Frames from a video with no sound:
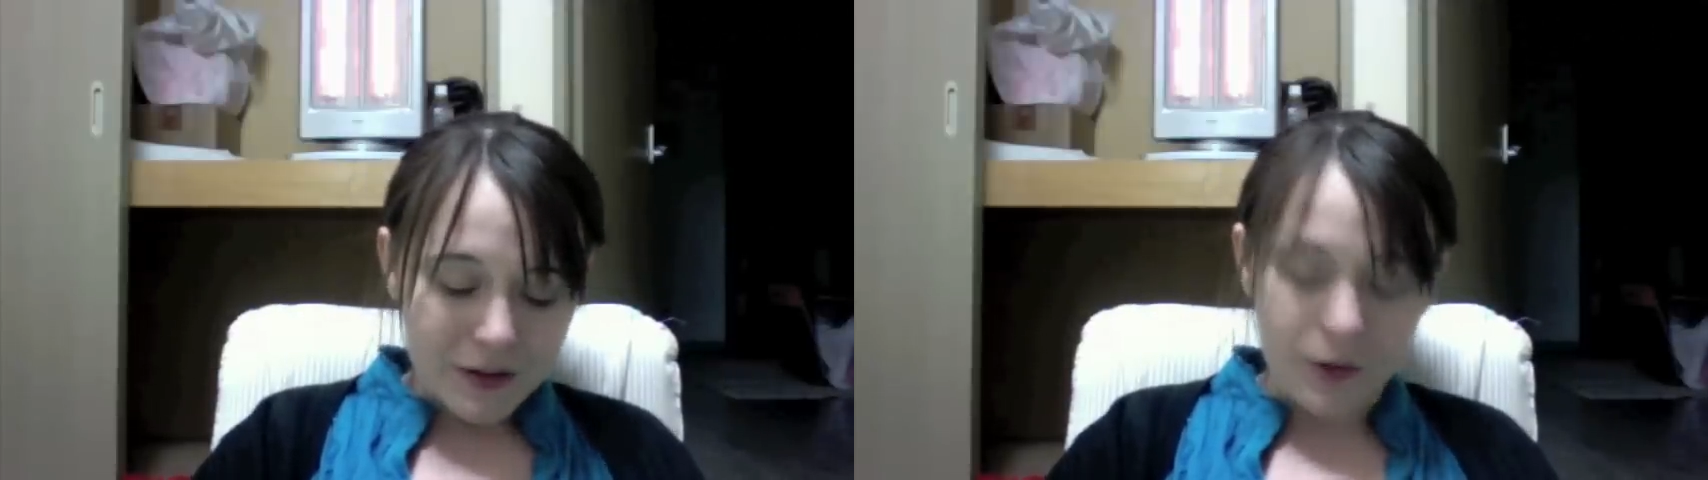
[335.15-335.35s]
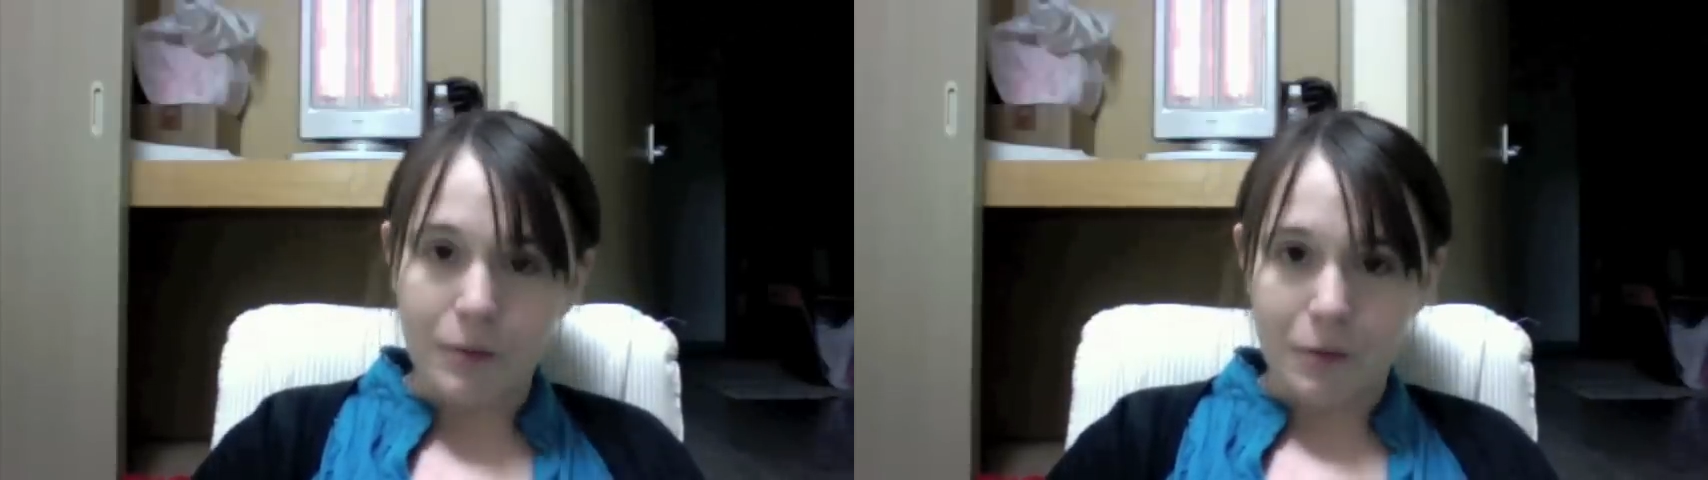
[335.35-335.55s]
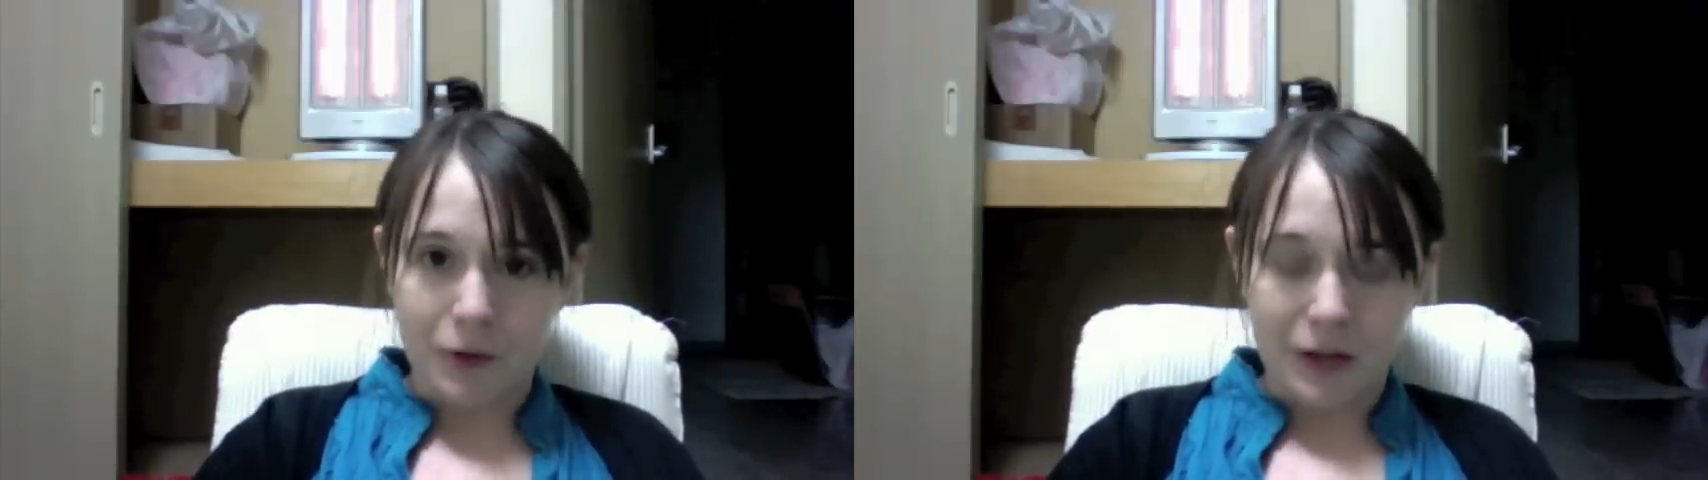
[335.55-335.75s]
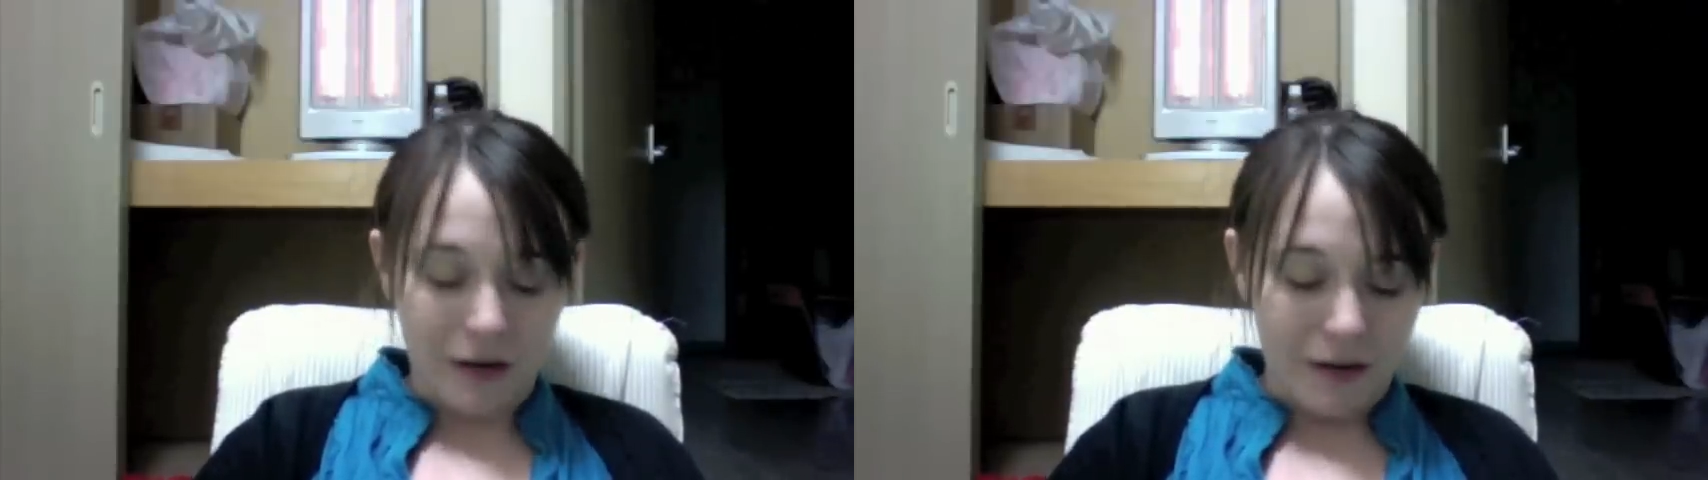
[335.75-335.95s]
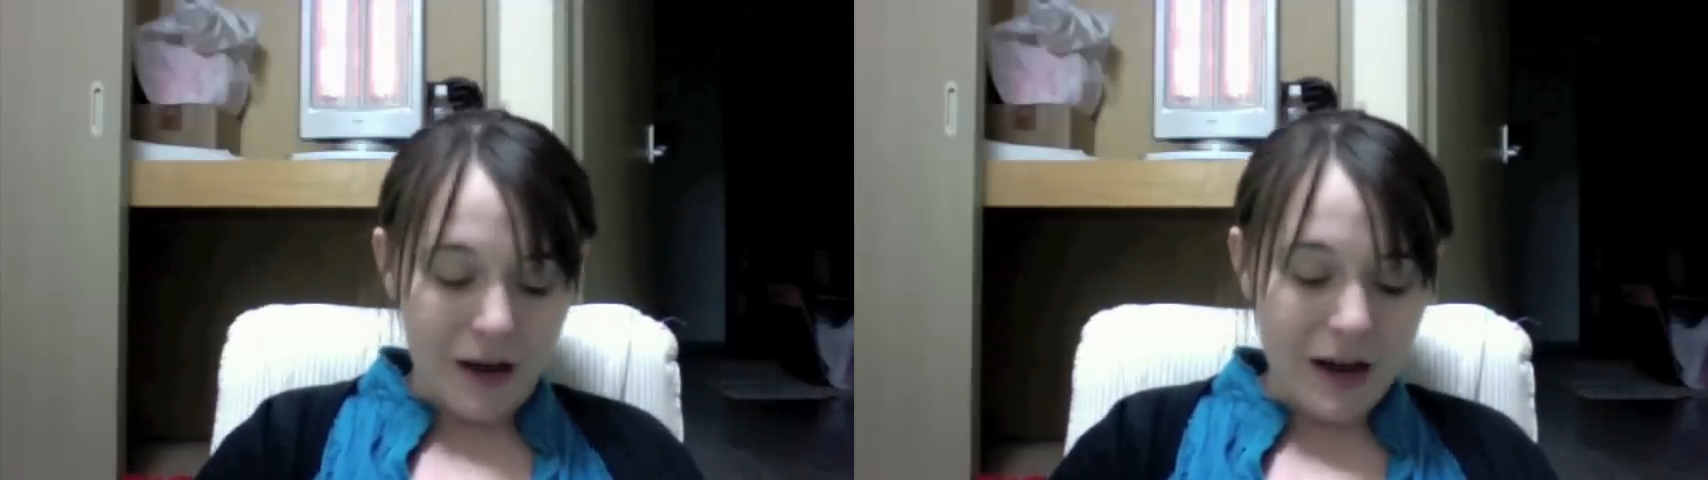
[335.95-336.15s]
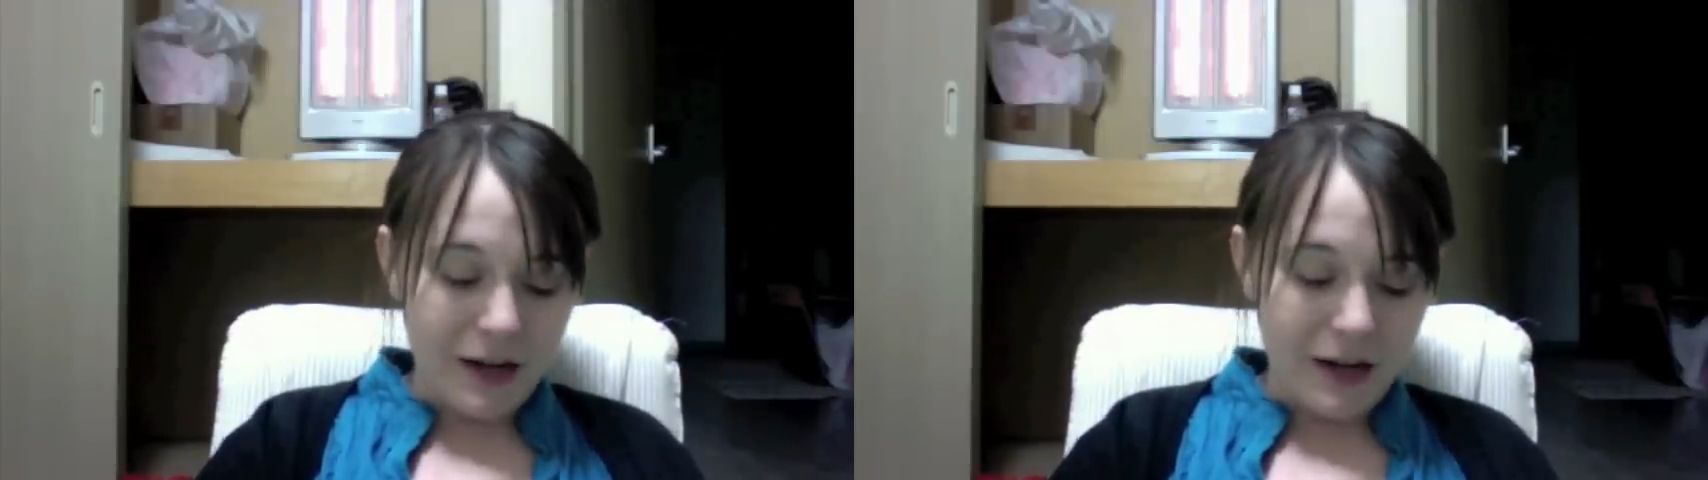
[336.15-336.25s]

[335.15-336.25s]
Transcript: told him North Carolina,